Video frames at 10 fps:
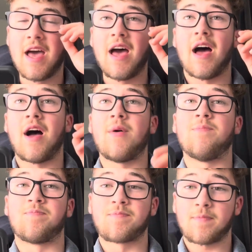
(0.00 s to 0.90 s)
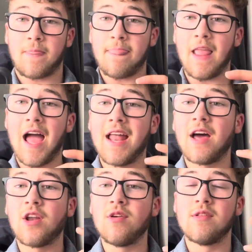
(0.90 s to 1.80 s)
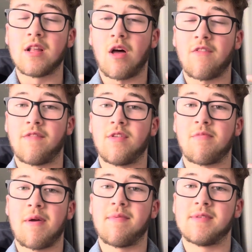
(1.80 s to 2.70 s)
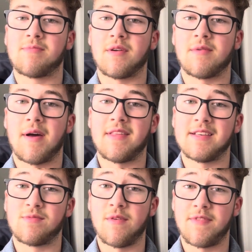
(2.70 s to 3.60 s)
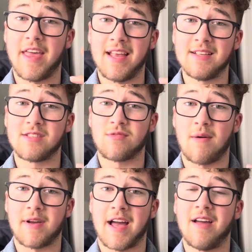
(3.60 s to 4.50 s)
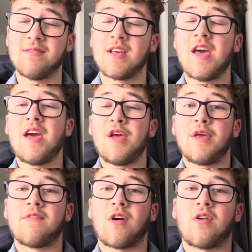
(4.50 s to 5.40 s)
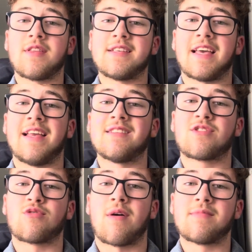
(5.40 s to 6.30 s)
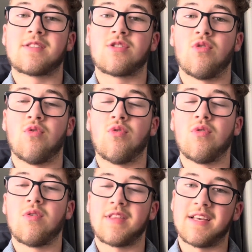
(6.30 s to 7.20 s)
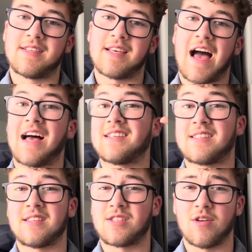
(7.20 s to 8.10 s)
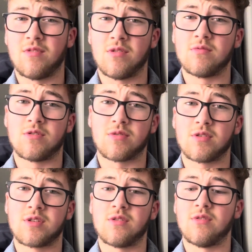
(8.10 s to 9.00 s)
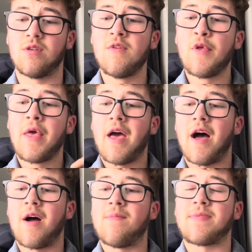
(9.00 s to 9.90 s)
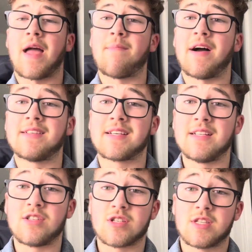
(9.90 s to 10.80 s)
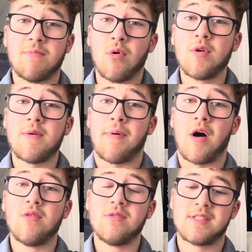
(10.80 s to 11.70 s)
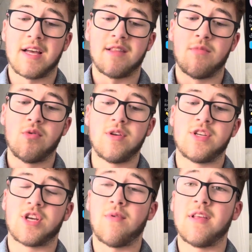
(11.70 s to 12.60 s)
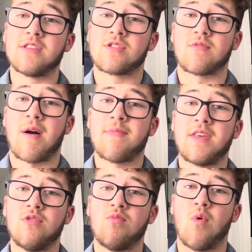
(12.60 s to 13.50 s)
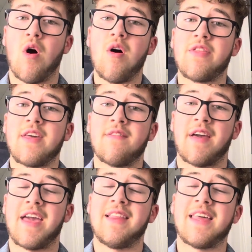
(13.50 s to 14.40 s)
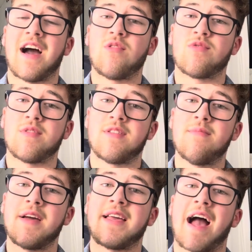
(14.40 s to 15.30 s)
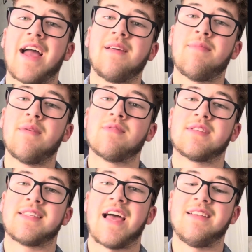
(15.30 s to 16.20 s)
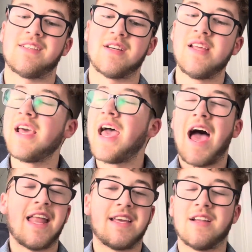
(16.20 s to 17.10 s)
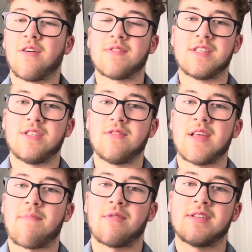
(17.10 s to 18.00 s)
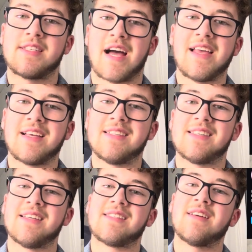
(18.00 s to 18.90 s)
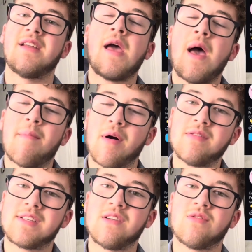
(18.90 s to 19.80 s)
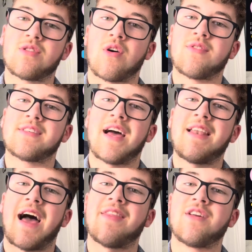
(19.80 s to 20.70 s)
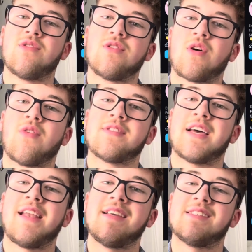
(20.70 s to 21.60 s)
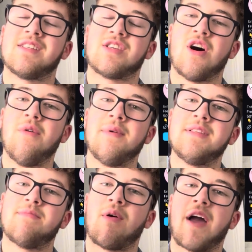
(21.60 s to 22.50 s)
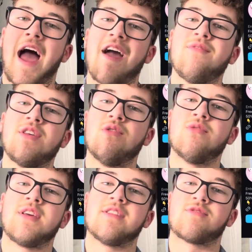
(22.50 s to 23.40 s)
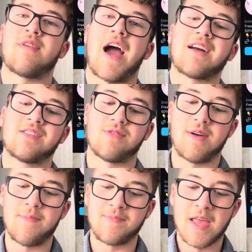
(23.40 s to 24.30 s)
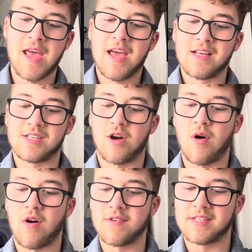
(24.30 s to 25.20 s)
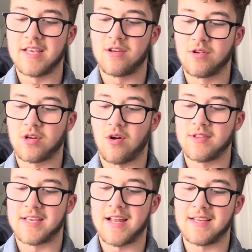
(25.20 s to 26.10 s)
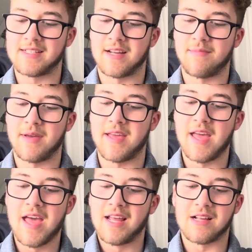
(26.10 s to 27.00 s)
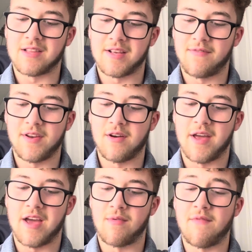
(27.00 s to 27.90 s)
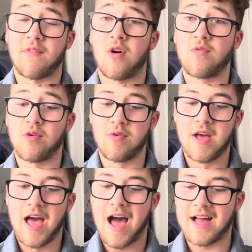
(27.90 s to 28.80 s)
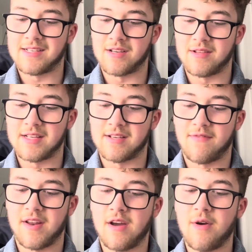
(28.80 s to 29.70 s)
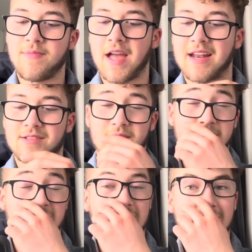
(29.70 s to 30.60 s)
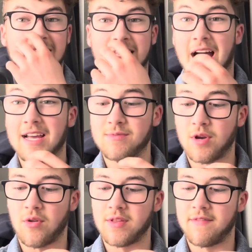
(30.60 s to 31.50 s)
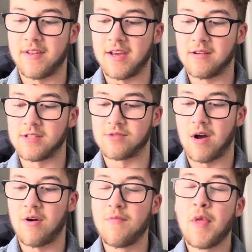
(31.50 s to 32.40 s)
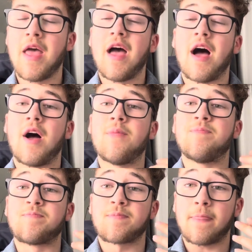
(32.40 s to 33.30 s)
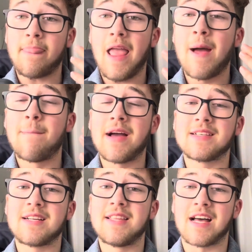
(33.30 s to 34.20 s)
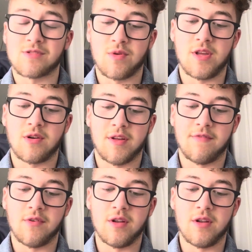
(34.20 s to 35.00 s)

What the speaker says: And I know a lot of other people have spoken about this with the Instagram accounts. You've got like this Instagram score, this as so-called trust score. And basically just the more you post and the more you show Instagram that you're worthy of hitting the algorithm and gaining people's attention. And you can obviously do that by staying consistent, posting good content, and the good content is determined by how the audience reacts to it. So obviously good content is going to be, like this video here went viral, and so did this video, and as we can see, there's engagement on the videos as well. And basically that's what you're looking for.